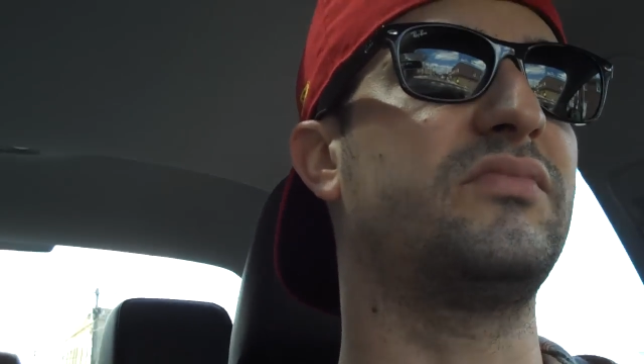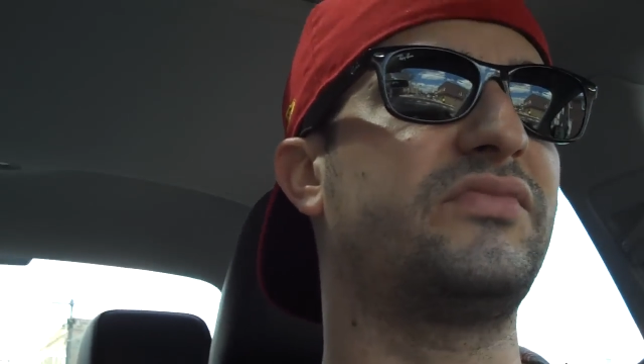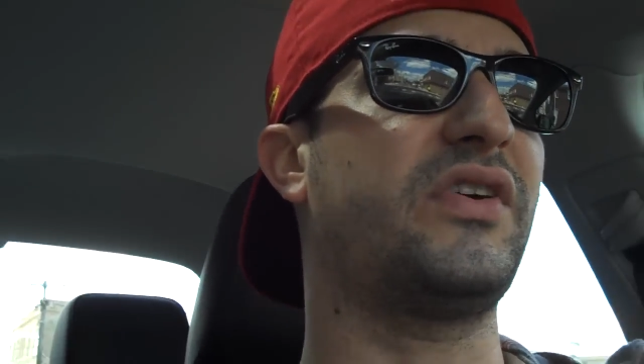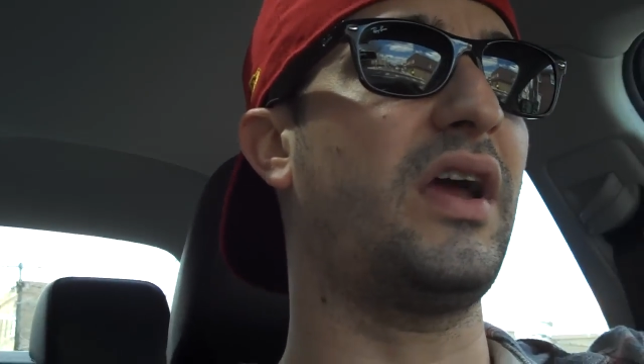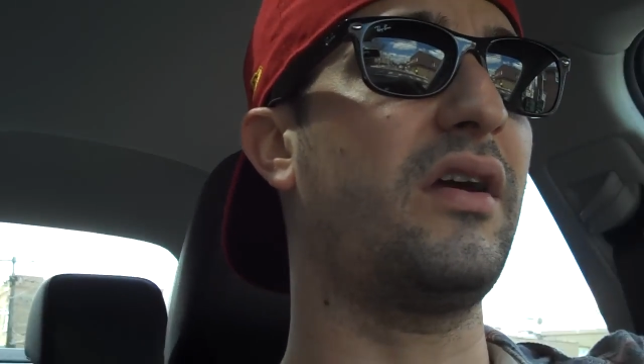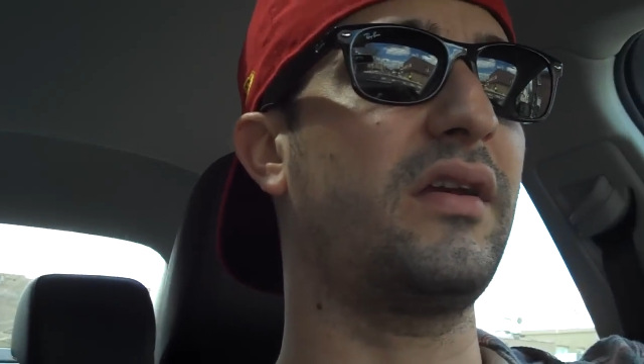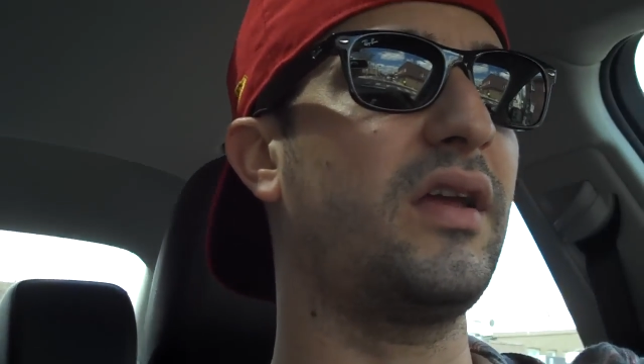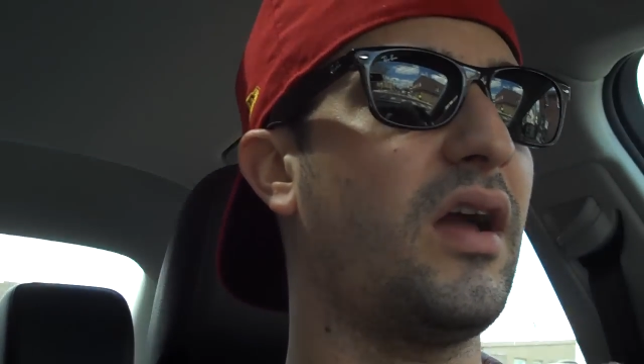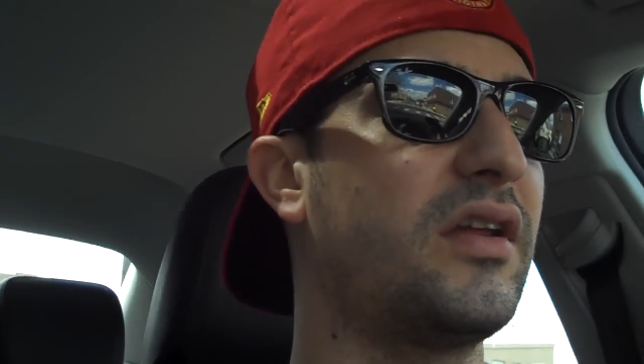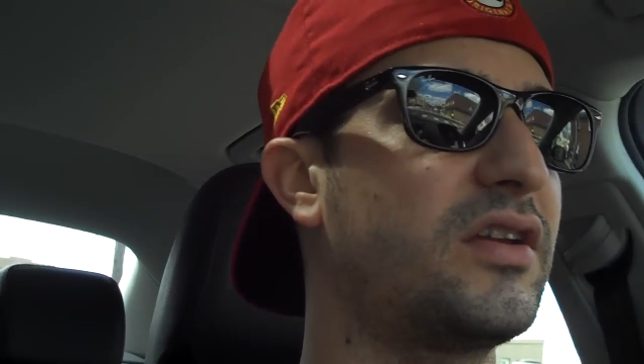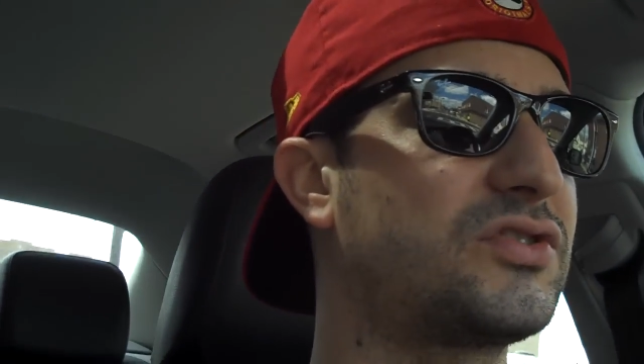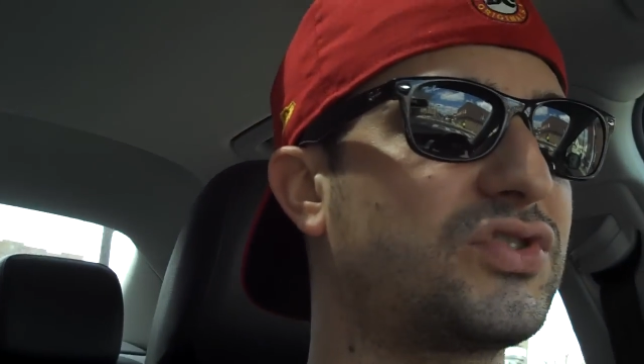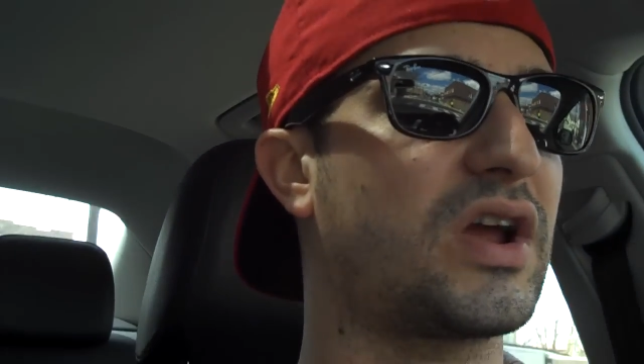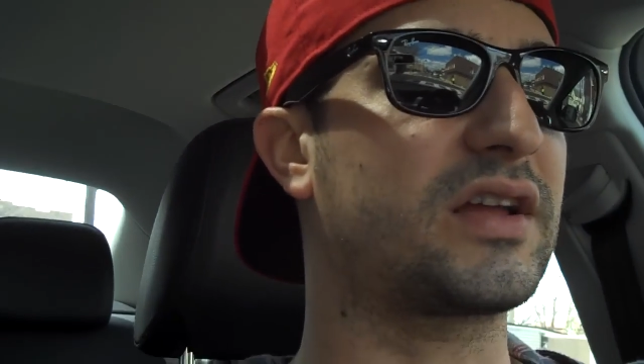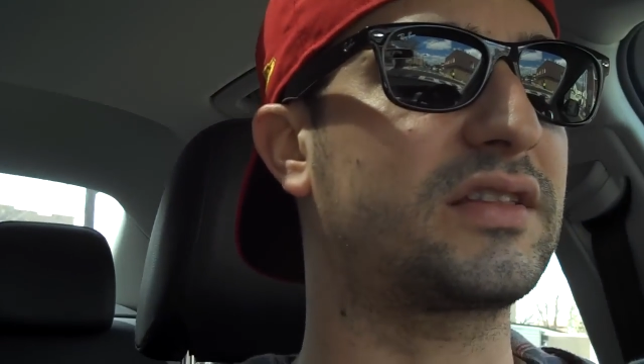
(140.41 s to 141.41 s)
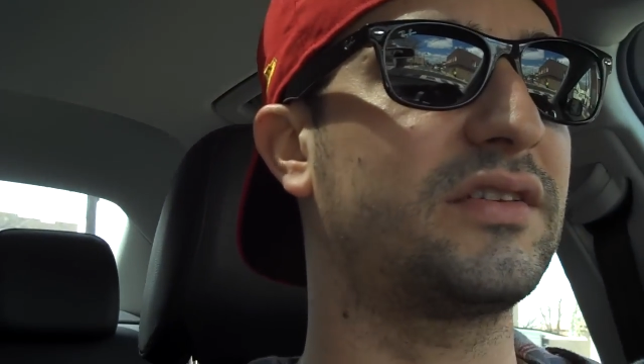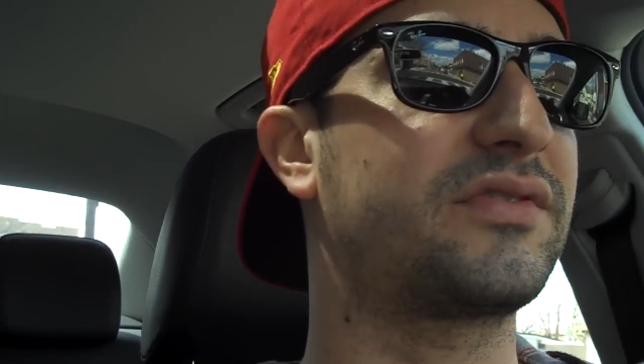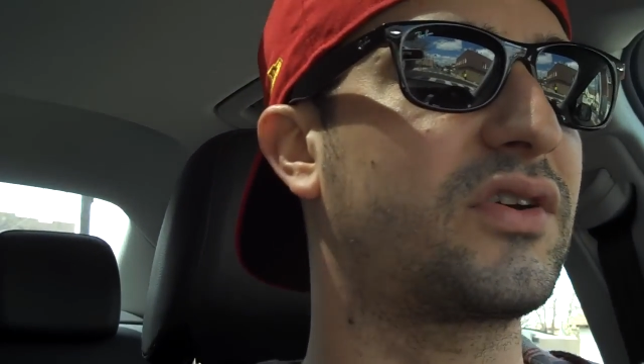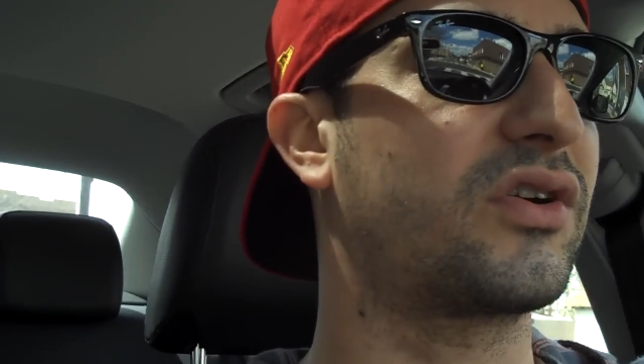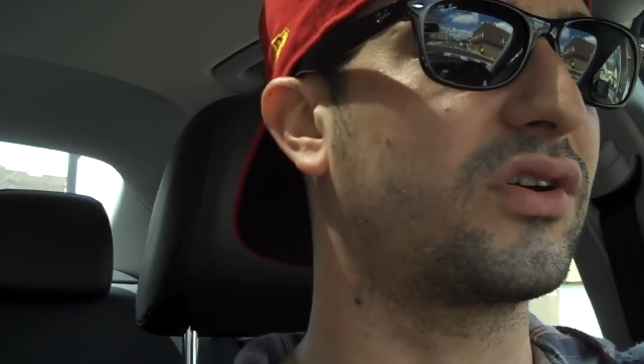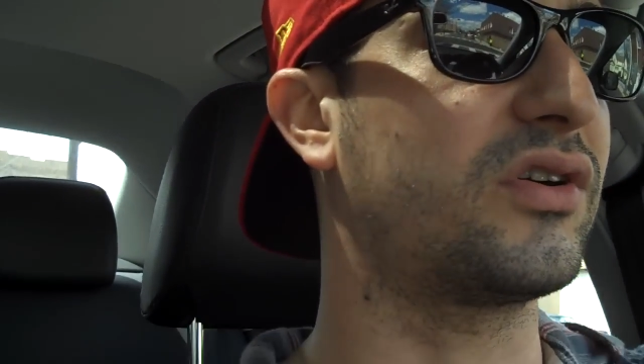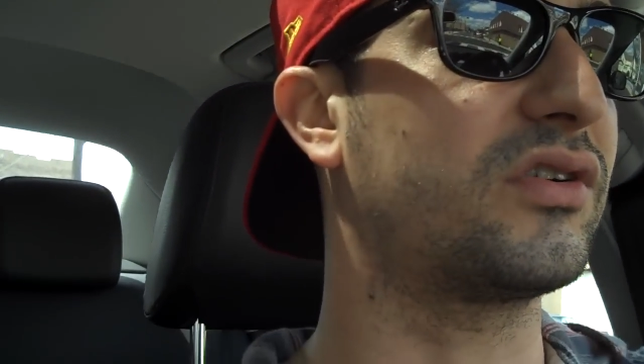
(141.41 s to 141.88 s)
very
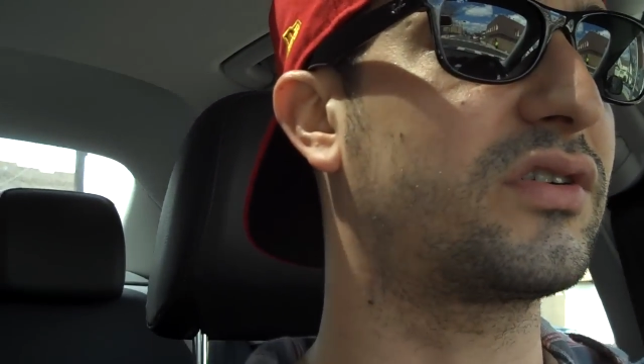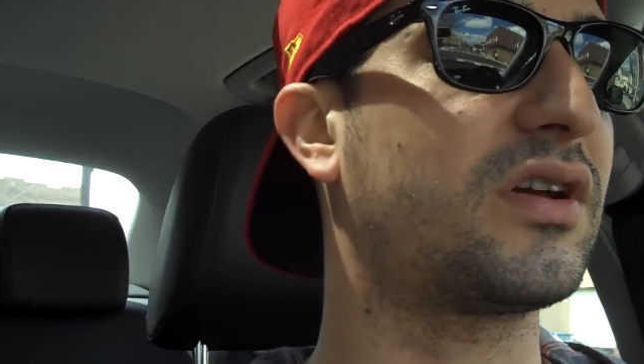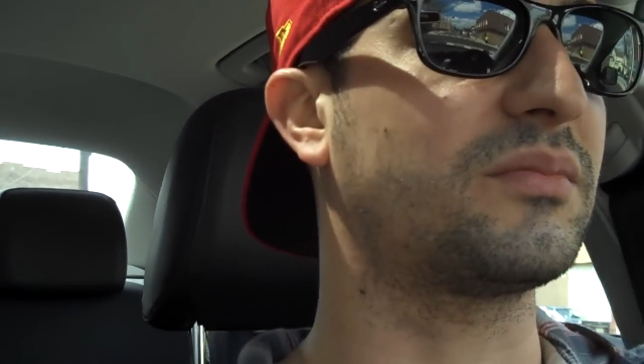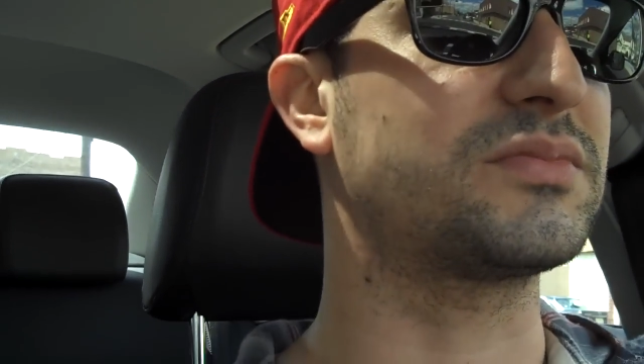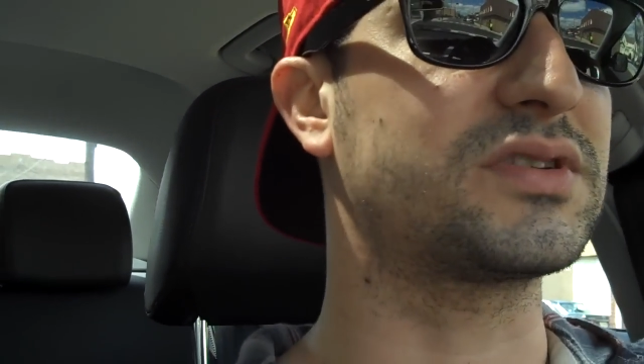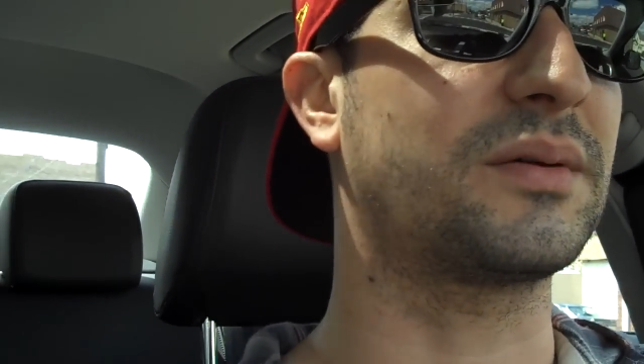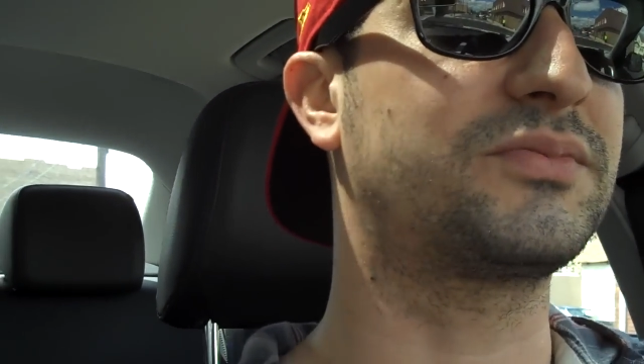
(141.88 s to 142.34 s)
unattractive girl comes